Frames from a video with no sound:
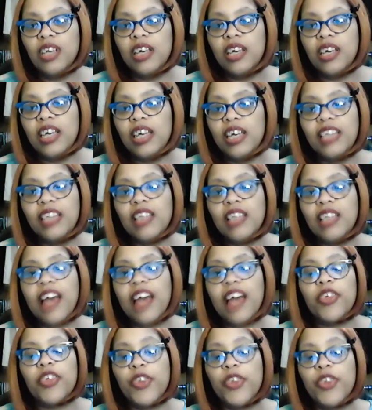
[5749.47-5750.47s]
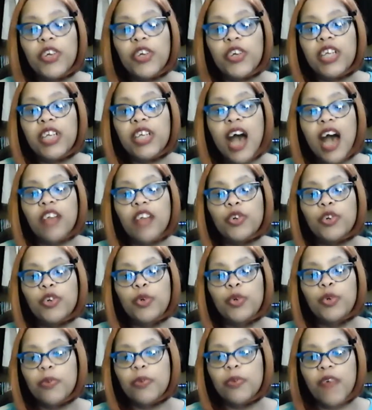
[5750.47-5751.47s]
It's like a $30
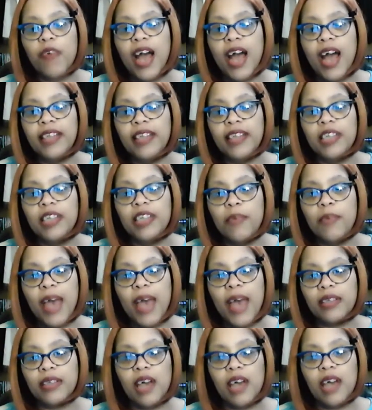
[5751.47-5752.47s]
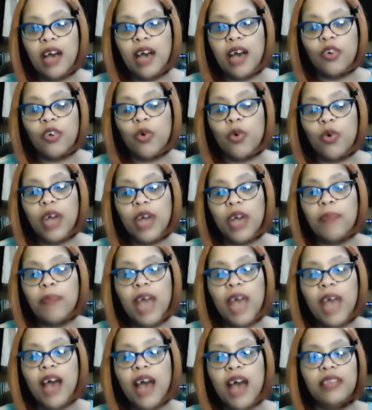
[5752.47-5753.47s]
Uber ride to get back to Concord. I'm not,
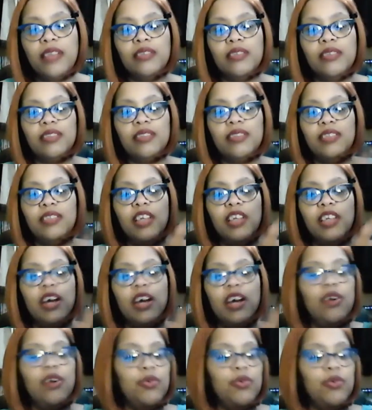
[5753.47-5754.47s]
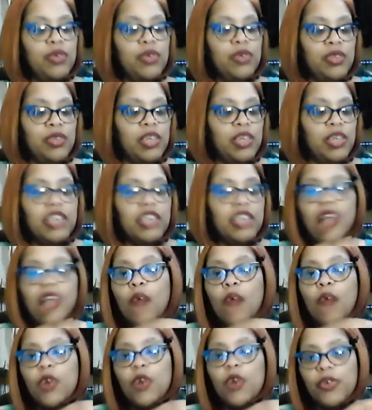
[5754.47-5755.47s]
it's not
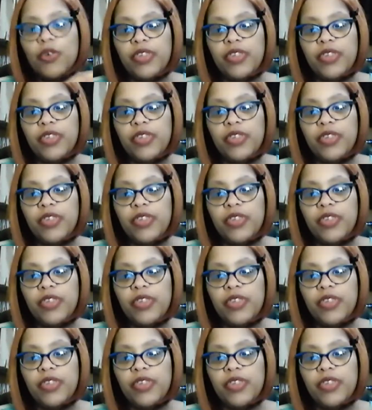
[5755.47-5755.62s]
worth it.